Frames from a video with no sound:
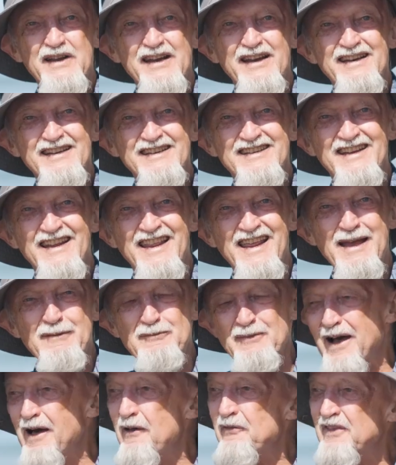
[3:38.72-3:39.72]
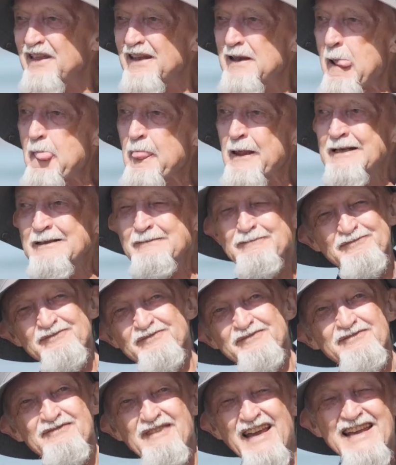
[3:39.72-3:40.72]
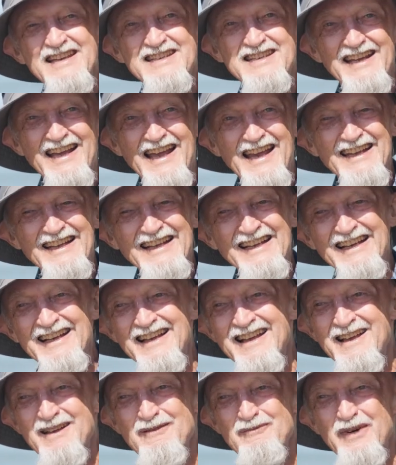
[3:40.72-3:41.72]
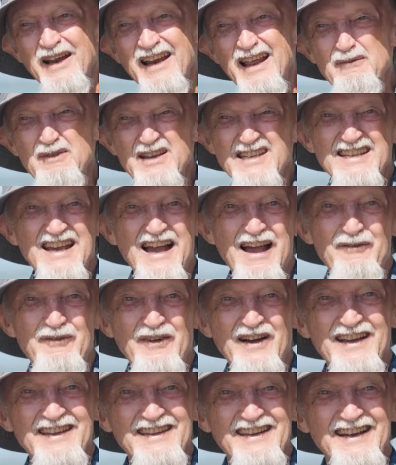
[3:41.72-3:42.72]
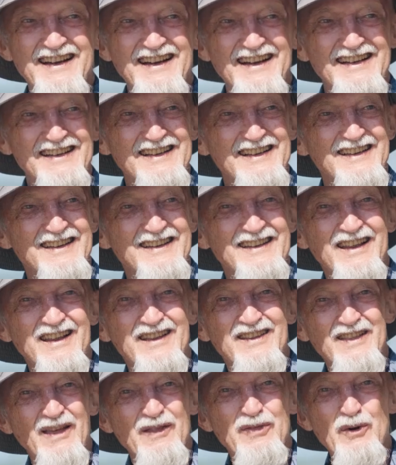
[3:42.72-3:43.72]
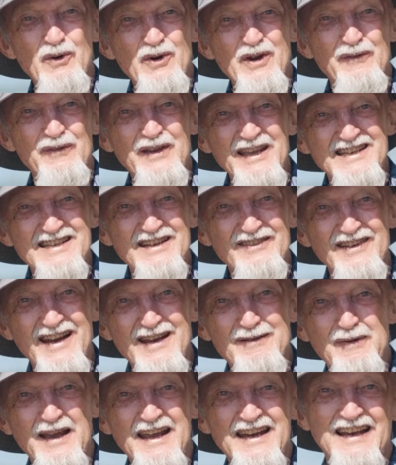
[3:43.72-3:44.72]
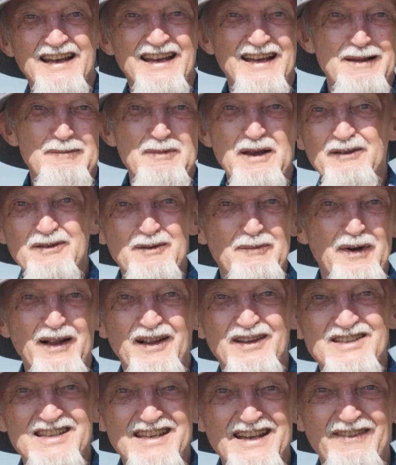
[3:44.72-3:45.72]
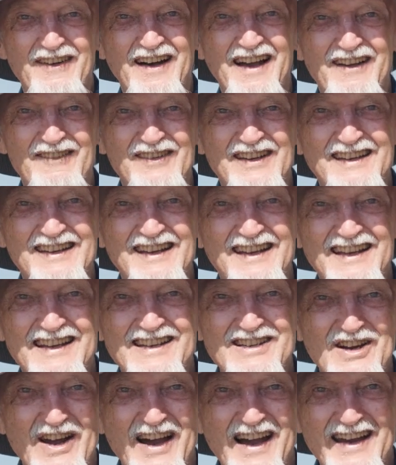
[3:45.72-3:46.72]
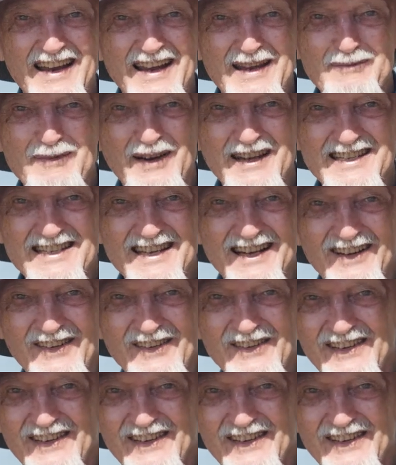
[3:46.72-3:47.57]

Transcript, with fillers: bit into their mouth and mm, eating it. But I, I must say I find the, the, the thought of eating red bait a little bit repulsive. I haven't tried it myself.